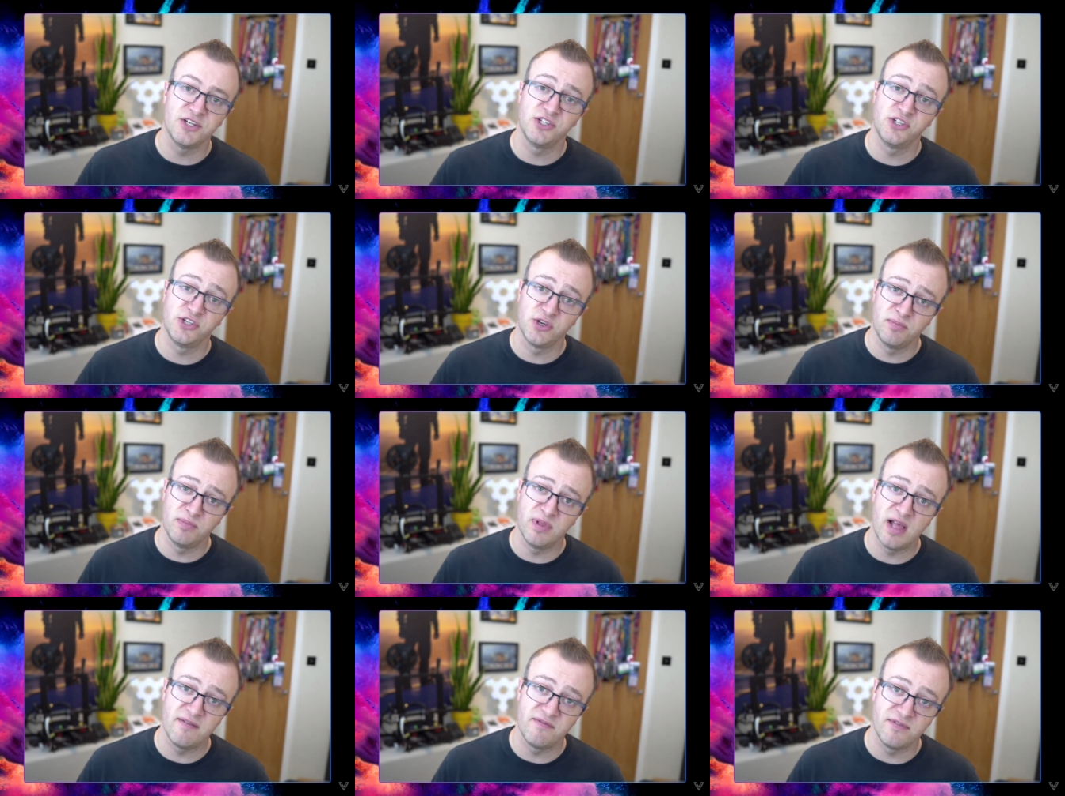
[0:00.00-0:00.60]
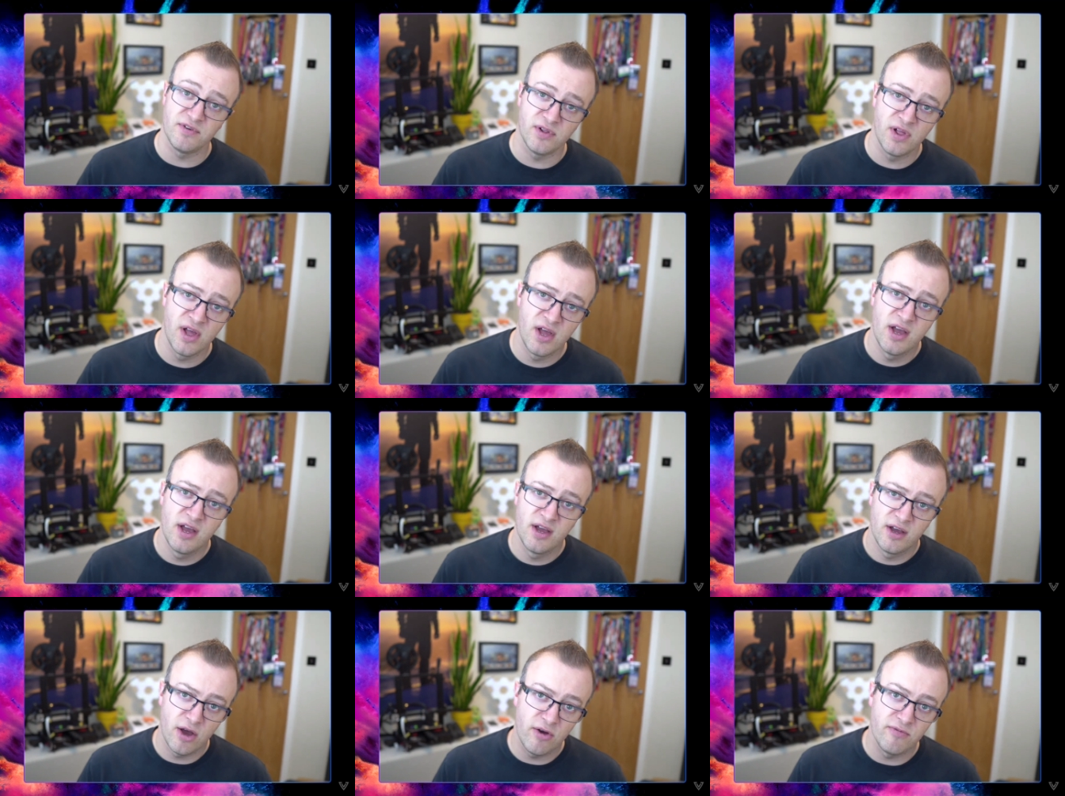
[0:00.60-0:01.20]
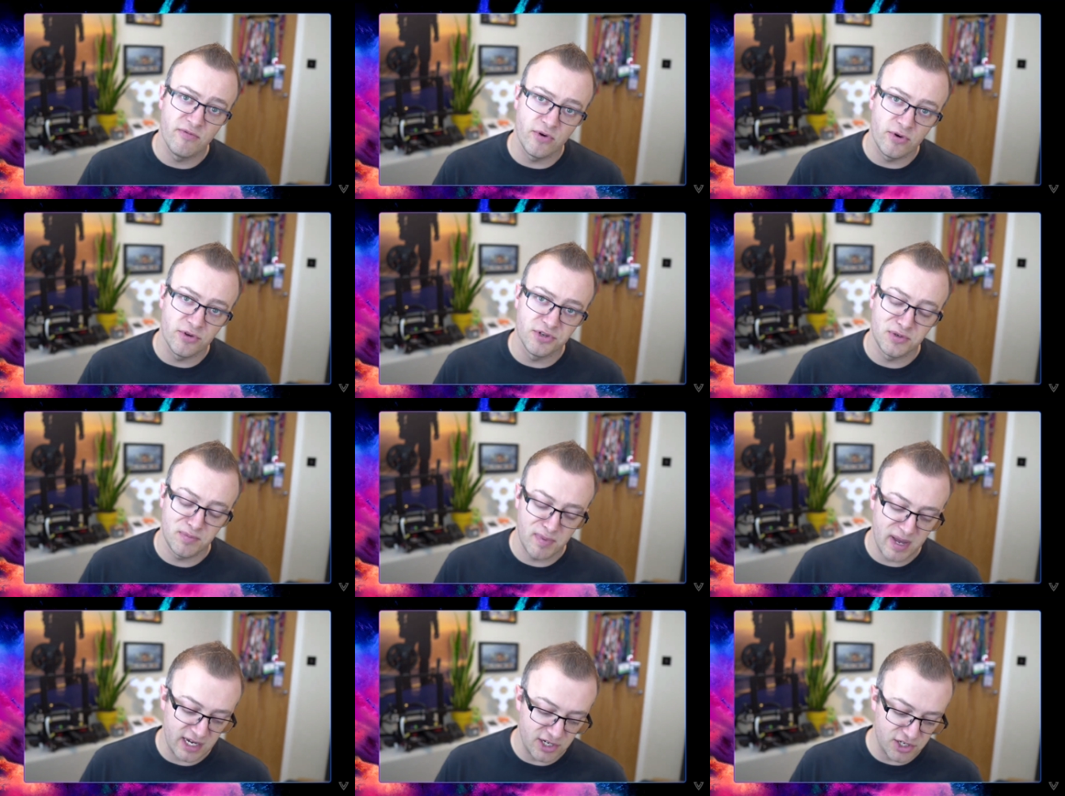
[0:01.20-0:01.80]
to some level of
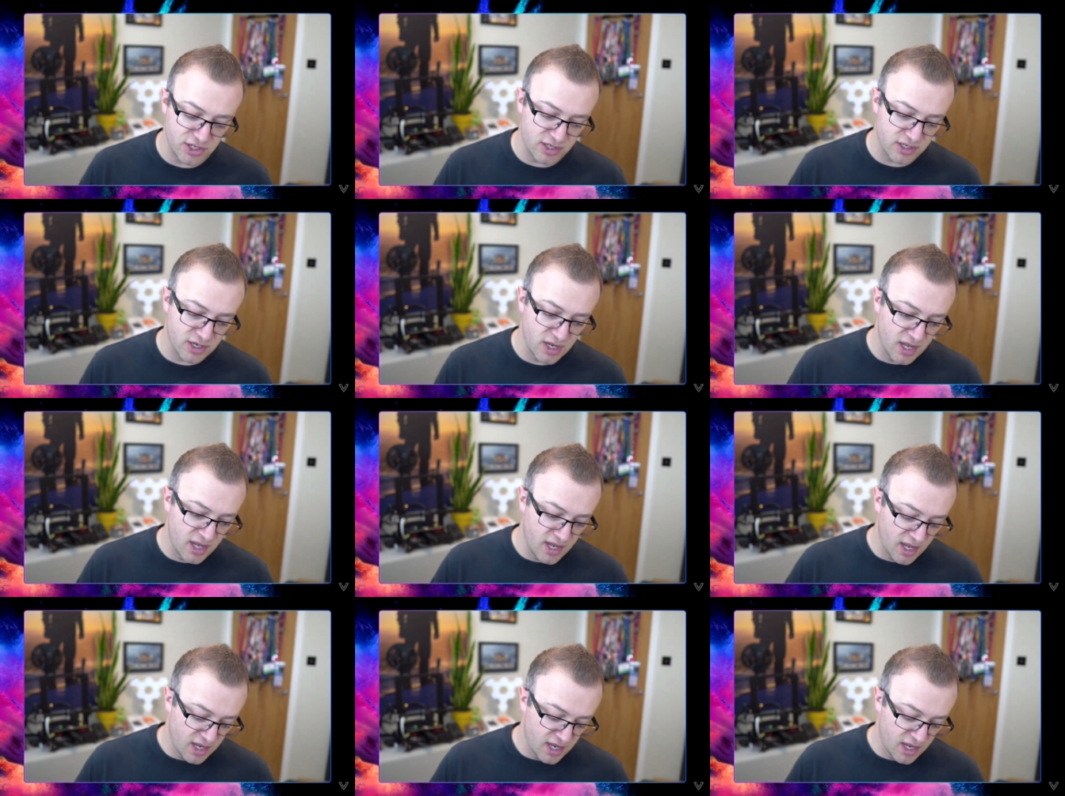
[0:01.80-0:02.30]
automation